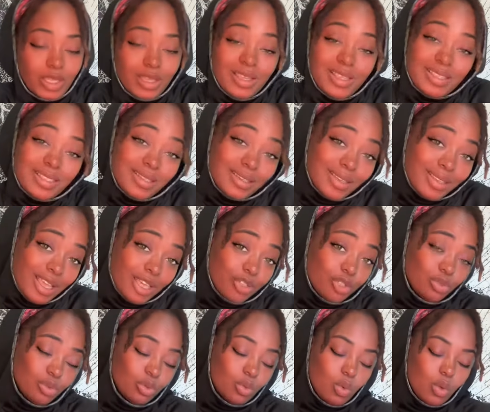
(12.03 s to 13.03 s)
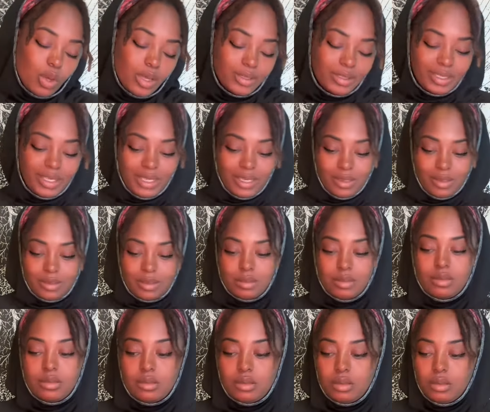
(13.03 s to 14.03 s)
It's looking like you are the one, Cancer.
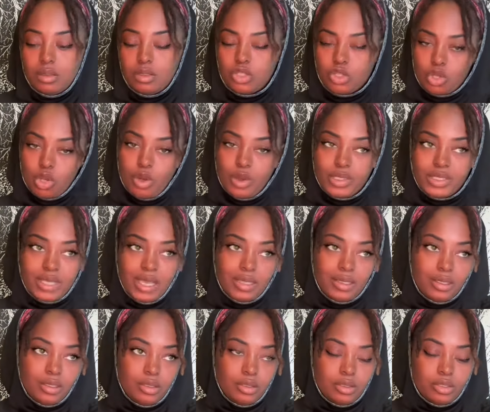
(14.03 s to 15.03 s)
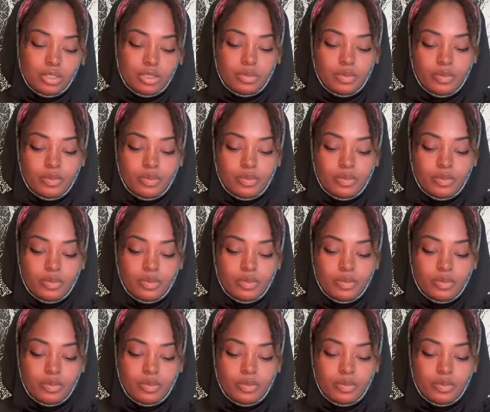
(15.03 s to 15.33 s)
Taurus got that energy.